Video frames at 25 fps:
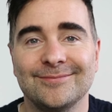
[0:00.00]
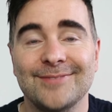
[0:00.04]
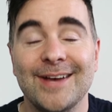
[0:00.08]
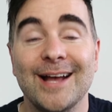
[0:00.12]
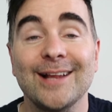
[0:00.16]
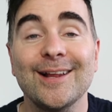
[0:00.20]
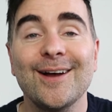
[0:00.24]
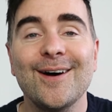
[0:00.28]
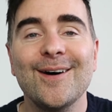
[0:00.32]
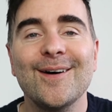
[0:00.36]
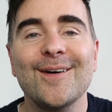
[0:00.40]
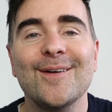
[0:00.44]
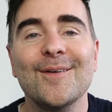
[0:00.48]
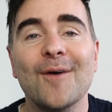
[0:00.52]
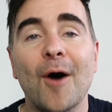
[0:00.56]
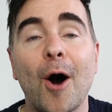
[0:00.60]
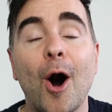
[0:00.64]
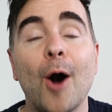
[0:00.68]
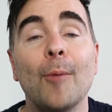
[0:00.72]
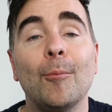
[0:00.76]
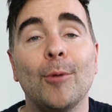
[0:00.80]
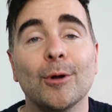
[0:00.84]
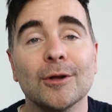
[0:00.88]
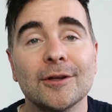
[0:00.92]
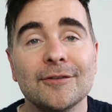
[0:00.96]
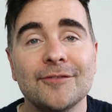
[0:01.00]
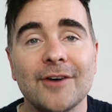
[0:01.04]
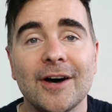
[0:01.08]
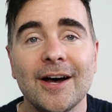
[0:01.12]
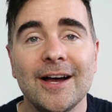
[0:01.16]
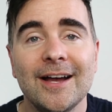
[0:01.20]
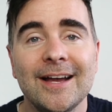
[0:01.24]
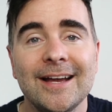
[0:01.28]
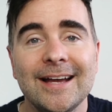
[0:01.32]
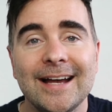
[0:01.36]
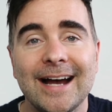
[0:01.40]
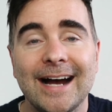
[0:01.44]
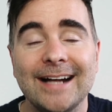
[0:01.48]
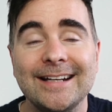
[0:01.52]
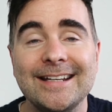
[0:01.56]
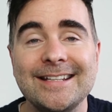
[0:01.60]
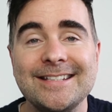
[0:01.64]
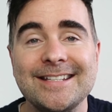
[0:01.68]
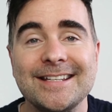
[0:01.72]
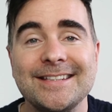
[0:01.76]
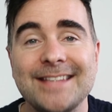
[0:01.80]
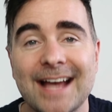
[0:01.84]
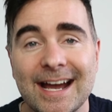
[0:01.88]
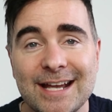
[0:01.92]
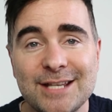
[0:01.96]
Hello, I'm Oliver, and in
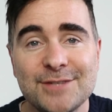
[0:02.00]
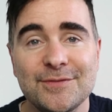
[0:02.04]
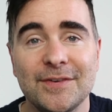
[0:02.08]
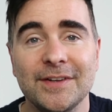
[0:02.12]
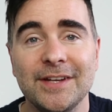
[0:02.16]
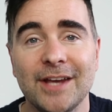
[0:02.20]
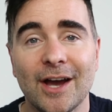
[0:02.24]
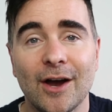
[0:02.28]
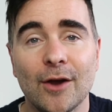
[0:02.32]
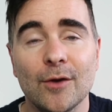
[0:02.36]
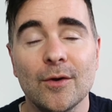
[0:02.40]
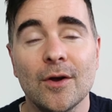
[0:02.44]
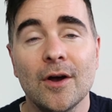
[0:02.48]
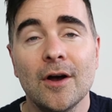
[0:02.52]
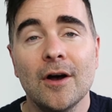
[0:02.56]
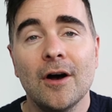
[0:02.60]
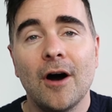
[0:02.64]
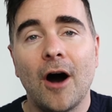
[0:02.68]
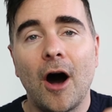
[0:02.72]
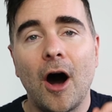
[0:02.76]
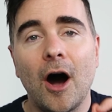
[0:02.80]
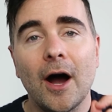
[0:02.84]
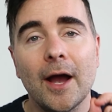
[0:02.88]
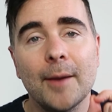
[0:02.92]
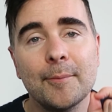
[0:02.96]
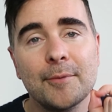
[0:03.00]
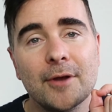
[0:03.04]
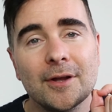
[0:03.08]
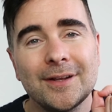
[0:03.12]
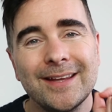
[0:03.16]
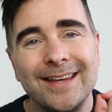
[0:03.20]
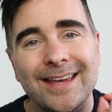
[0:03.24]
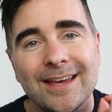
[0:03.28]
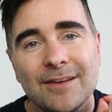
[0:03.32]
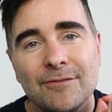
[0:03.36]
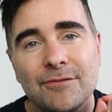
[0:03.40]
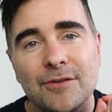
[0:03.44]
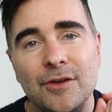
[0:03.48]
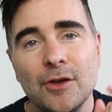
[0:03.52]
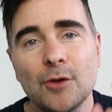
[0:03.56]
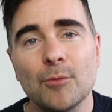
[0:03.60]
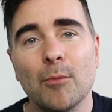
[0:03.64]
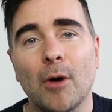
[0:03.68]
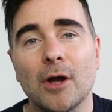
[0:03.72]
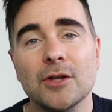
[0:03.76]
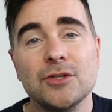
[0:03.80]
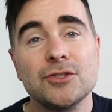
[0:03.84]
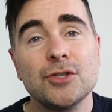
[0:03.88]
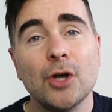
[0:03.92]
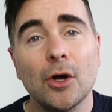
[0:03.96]
today's video I am going to give you
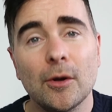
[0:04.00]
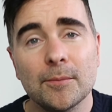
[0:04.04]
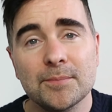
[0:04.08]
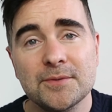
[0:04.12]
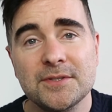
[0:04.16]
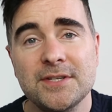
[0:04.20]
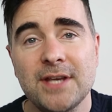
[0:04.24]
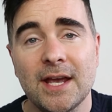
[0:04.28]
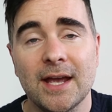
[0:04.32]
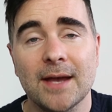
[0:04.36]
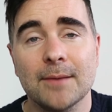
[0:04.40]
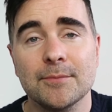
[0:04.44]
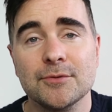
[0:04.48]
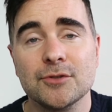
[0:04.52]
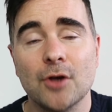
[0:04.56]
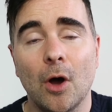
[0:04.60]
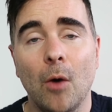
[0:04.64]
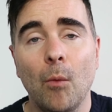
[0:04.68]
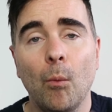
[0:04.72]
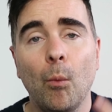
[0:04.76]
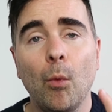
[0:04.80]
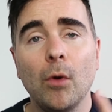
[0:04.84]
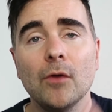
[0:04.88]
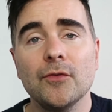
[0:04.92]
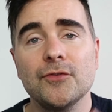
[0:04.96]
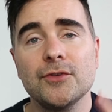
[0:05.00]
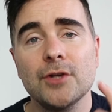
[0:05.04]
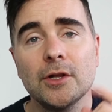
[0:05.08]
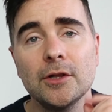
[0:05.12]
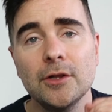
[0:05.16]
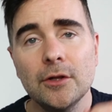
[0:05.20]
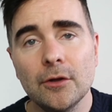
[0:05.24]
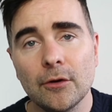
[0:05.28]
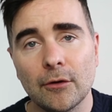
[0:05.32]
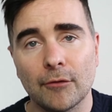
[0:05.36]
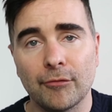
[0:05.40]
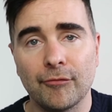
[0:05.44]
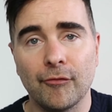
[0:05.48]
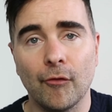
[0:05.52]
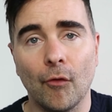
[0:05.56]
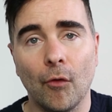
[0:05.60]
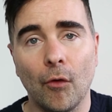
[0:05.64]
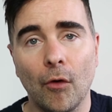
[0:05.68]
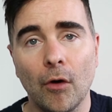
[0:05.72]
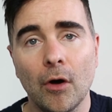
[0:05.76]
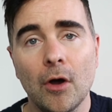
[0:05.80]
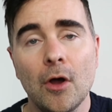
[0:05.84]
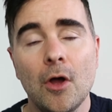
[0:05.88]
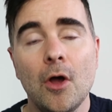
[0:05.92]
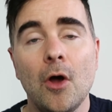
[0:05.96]
my top tips on what to look
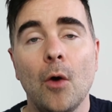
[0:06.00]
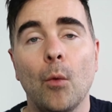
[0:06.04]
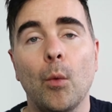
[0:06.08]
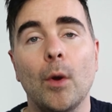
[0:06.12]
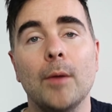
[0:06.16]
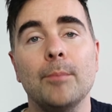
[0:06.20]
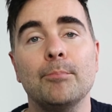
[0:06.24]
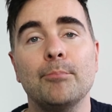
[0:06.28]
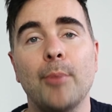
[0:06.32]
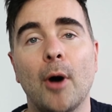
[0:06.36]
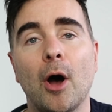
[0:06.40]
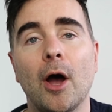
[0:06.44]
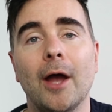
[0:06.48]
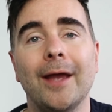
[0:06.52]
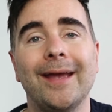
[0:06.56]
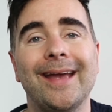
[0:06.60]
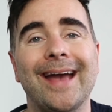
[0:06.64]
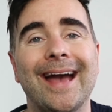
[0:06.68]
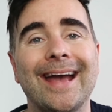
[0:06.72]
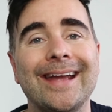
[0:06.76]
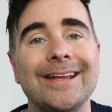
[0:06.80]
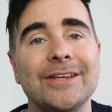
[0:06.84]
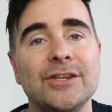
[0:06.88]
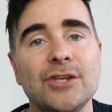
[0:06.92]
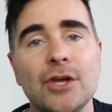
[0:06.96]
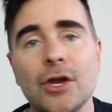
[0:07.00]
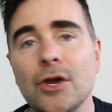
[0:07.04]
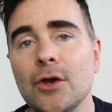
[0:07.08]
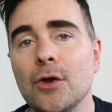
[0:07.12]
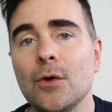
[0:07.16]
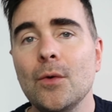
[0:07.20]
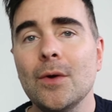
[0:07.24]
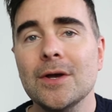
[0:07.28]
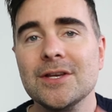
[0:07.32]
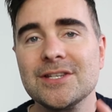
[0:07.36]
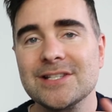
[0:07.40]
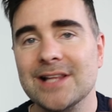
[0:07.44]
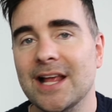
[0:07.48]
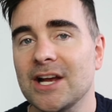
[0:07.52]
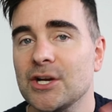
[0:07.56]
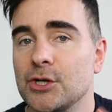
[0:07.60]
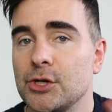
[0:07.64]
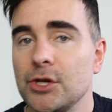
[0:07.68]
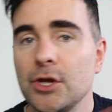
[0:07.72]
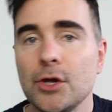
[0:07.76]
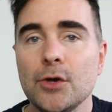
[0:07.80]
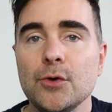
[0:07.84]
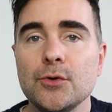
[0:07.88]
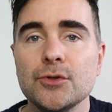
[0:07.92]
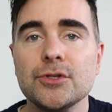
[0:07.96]
for when buying a
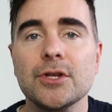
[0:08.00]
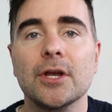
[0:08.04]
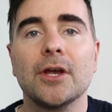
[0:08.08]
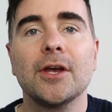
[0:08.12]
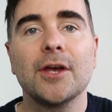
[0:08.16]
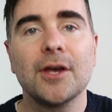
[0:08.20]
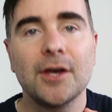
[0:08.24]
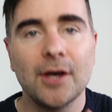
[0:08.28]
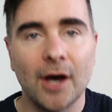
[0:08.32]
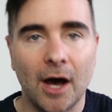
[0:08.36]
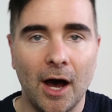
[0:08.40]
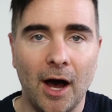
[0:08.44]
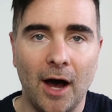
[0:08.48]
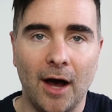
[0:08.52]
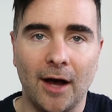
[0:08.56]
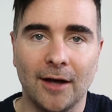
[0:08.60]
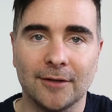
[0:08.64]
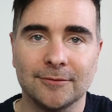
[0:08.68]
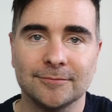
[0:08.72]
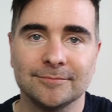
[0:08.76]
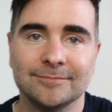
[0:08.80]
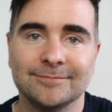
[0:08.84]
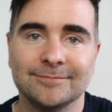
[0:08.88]
new/used car.